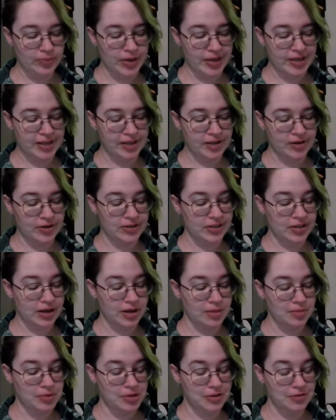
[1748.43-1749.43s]
begging her to
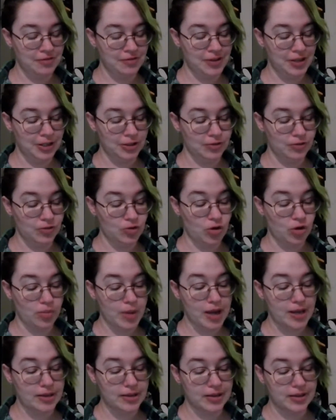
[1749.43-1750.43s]
come to the field of
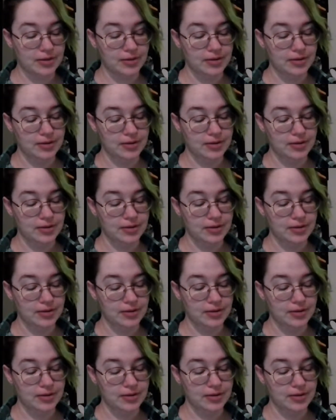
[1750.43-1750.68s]
Cormallen.